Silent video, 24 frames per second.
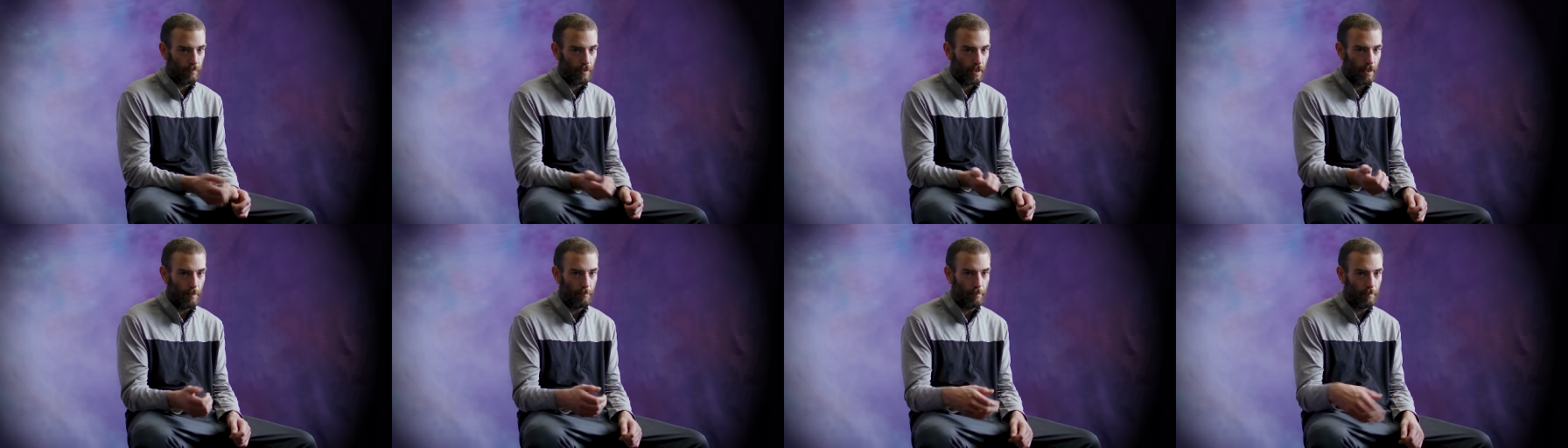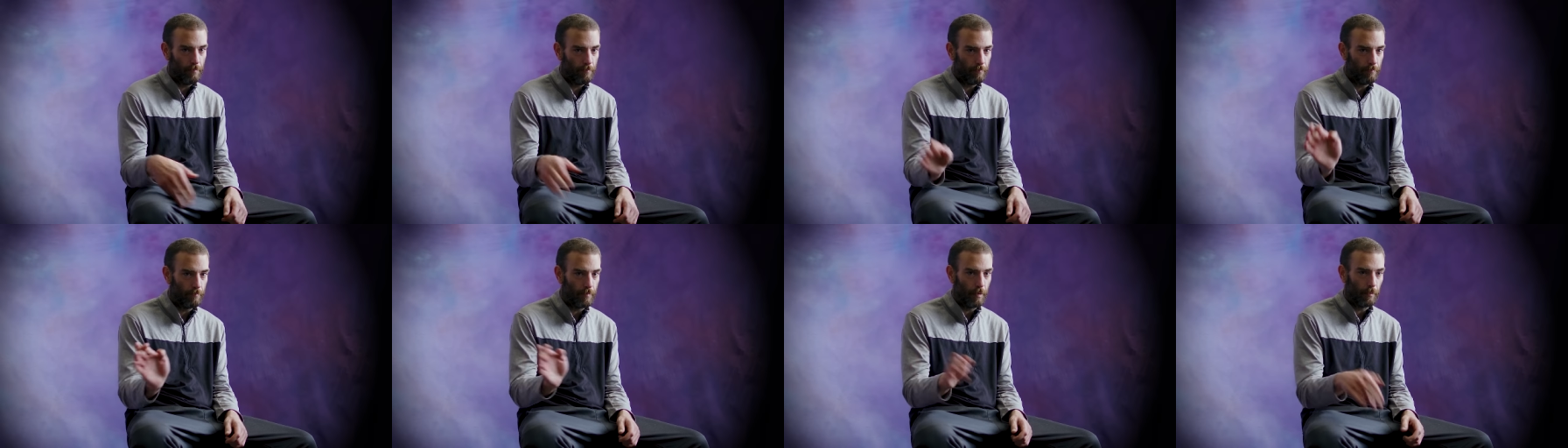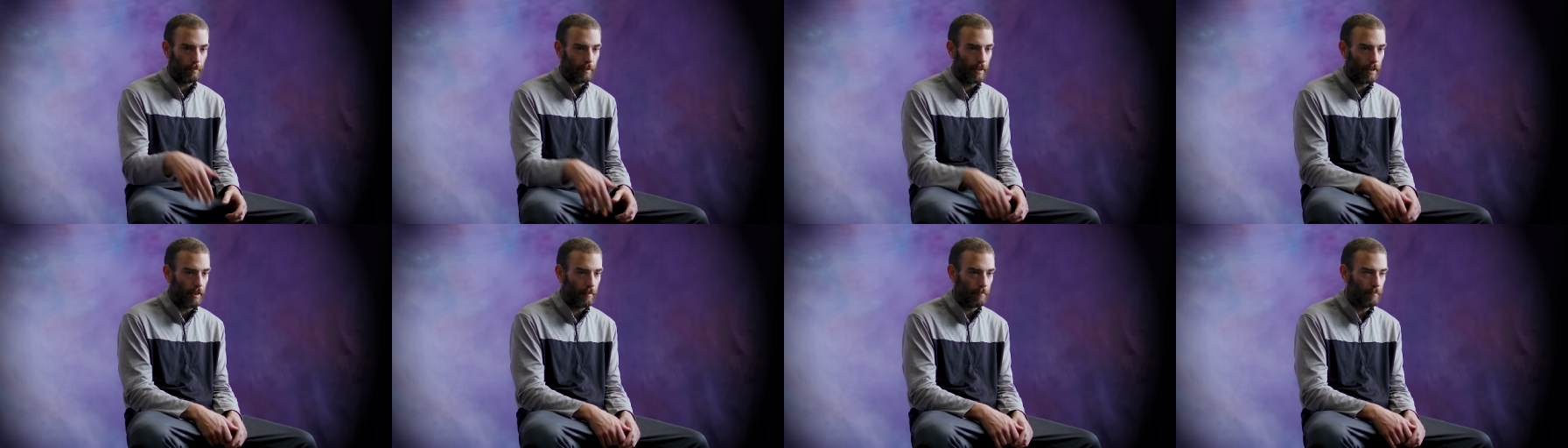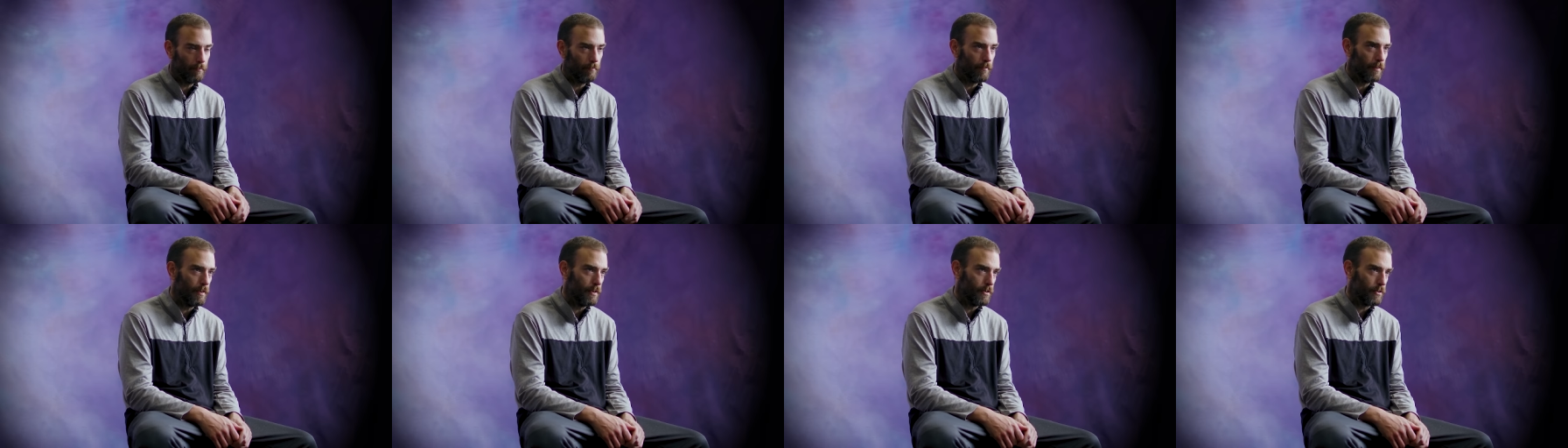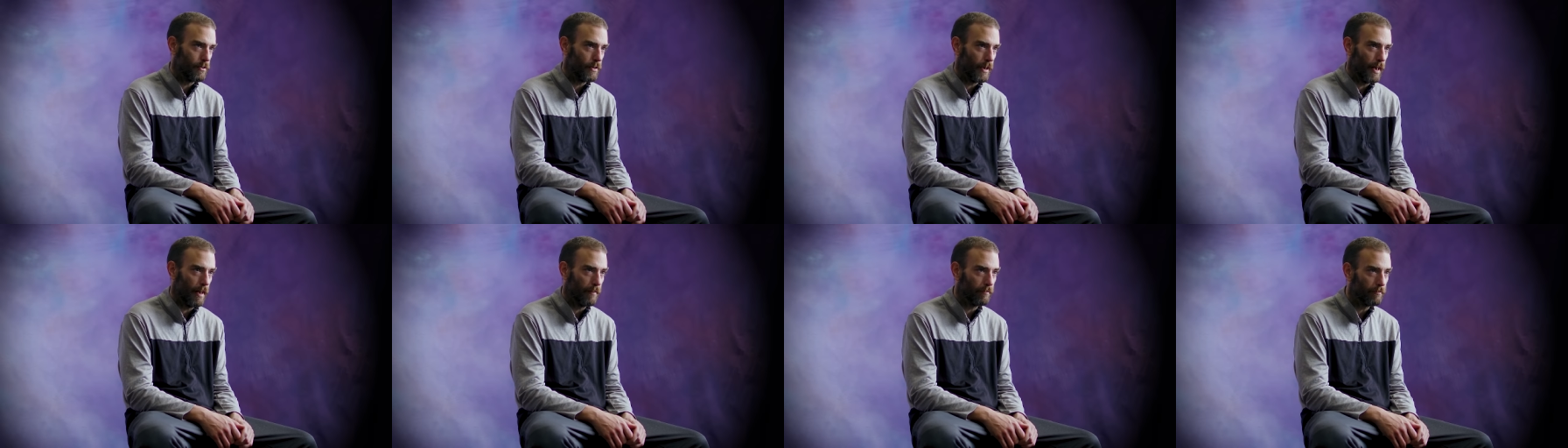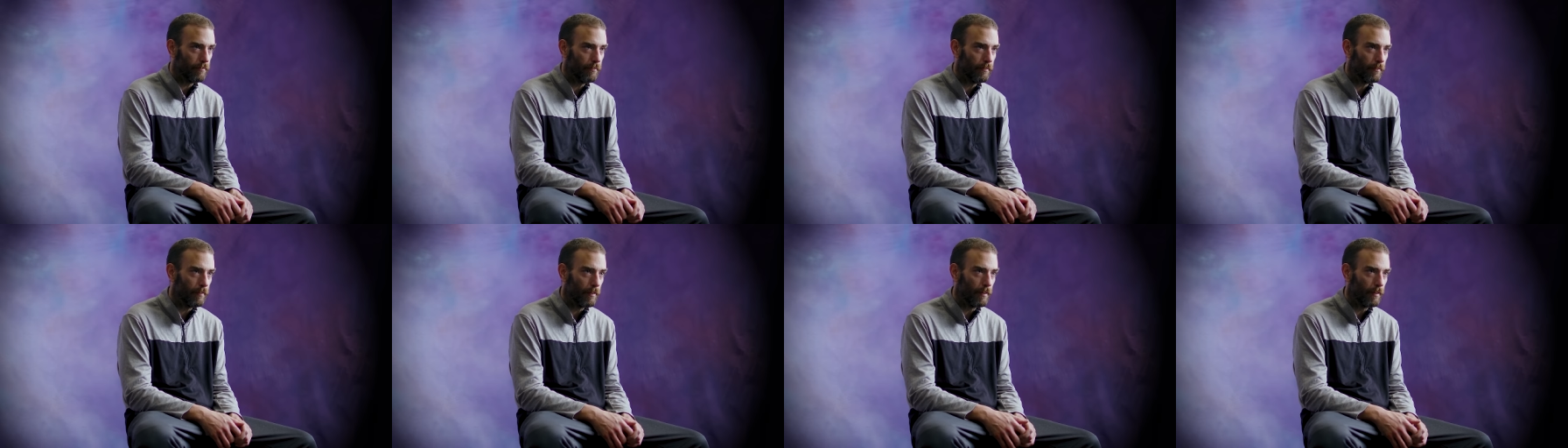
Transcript: him, don't care. He's chaff.